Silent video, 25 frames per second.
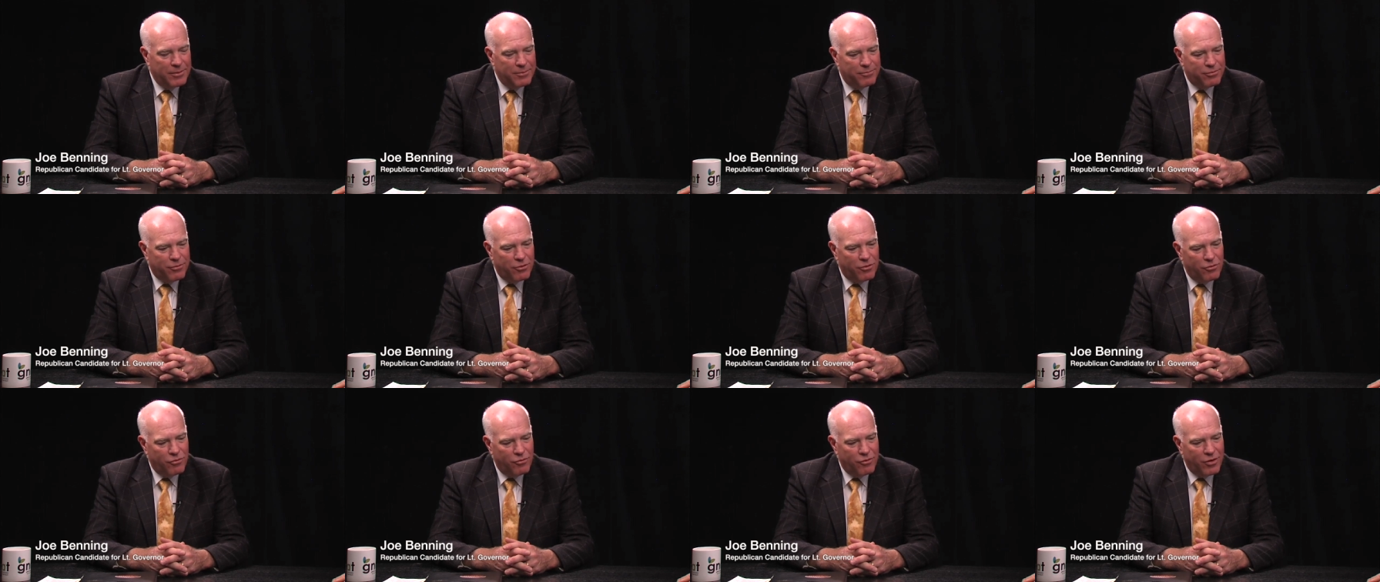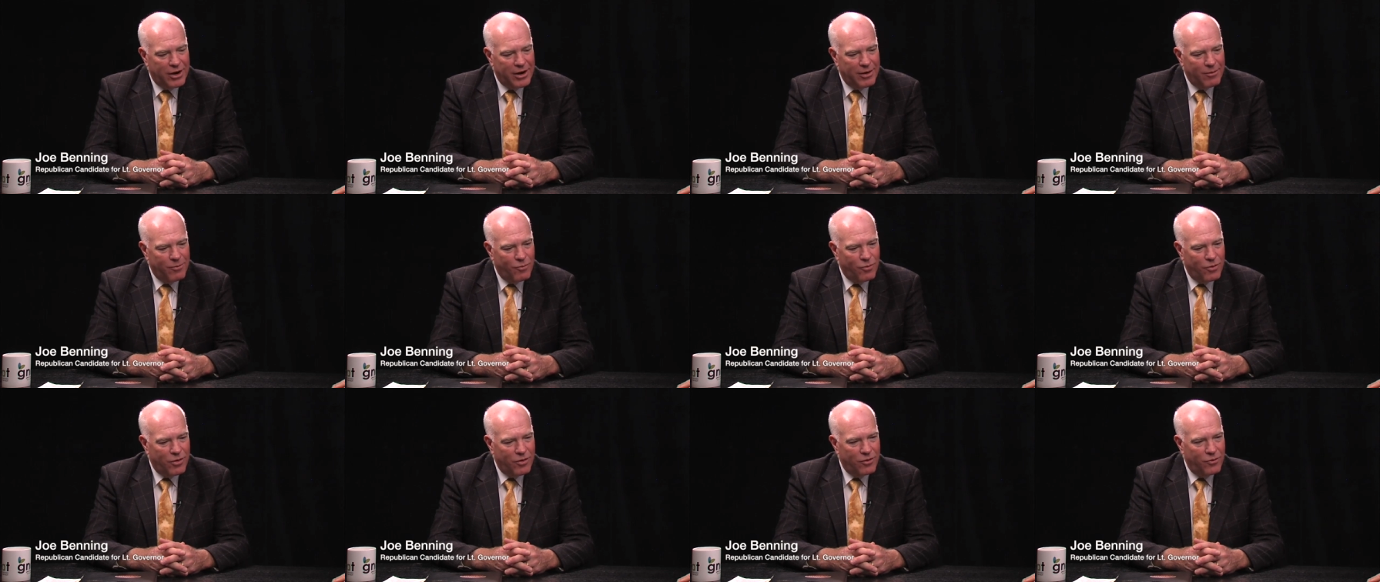
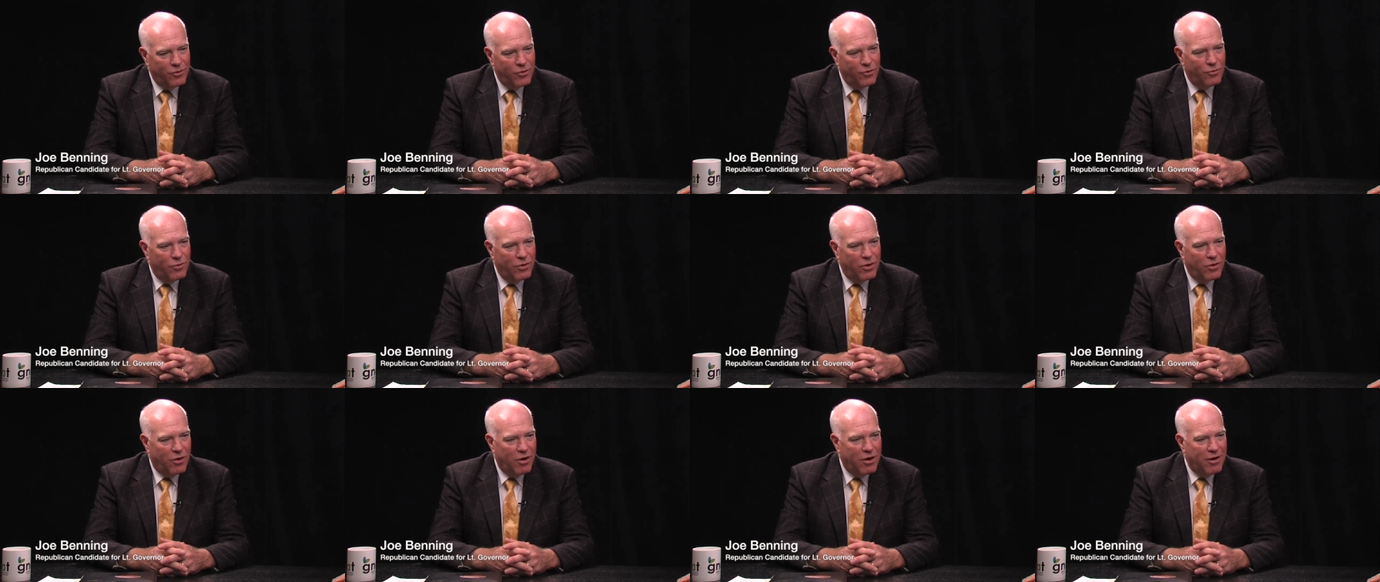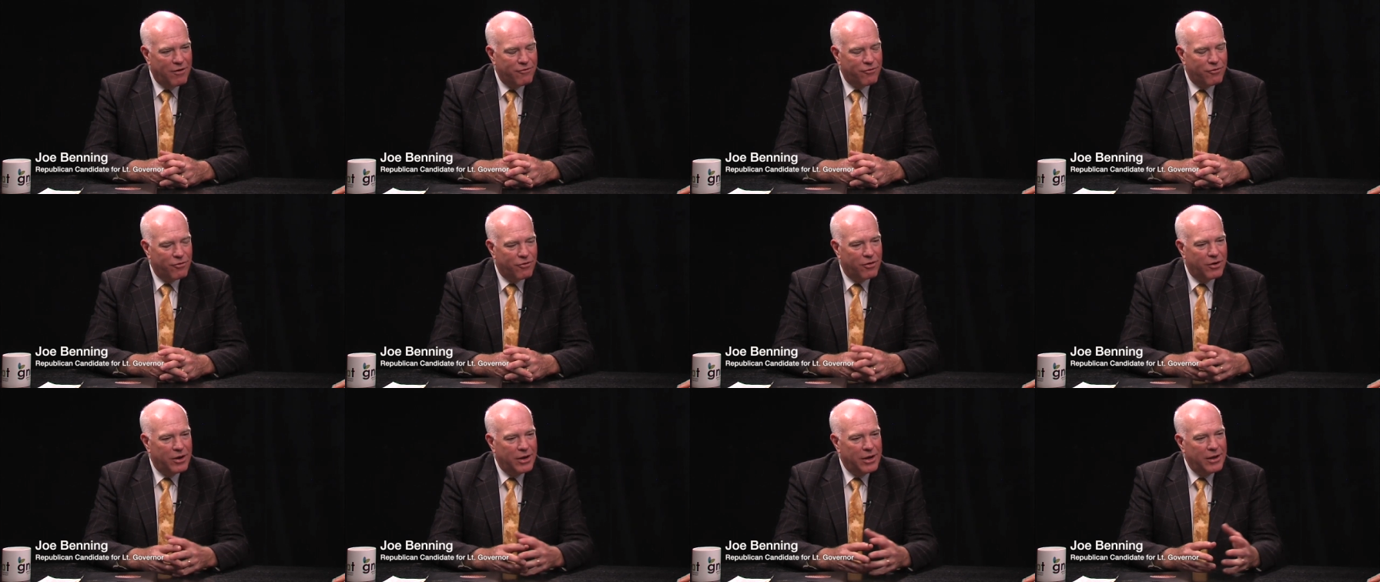program where you would
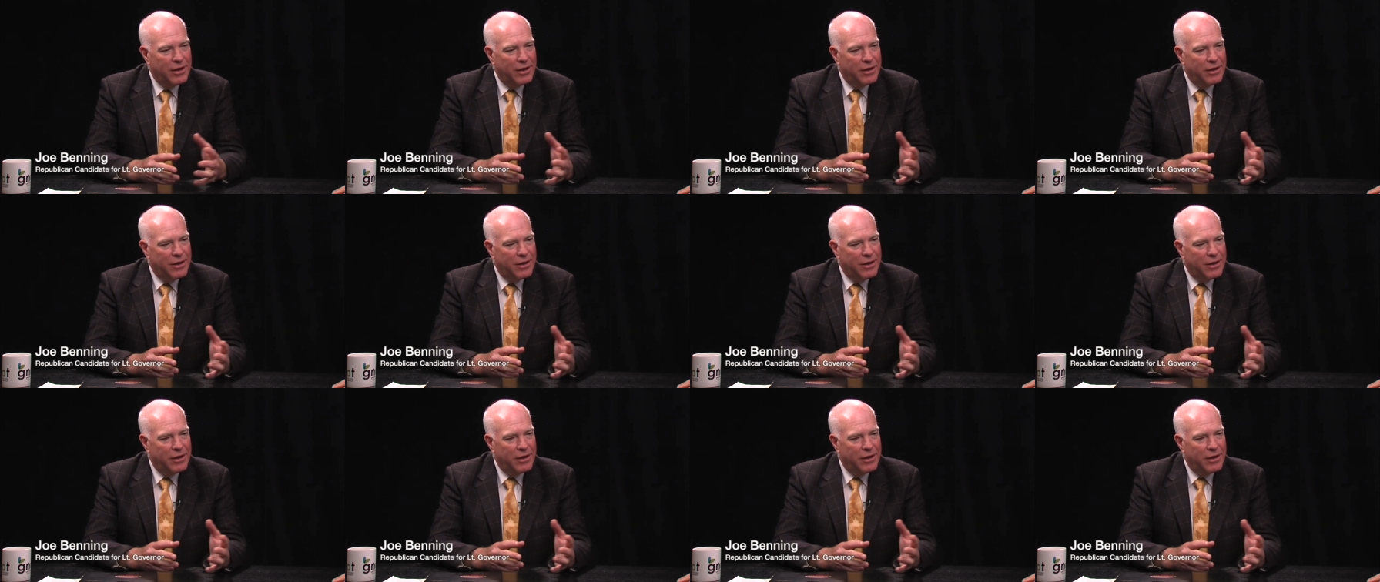offer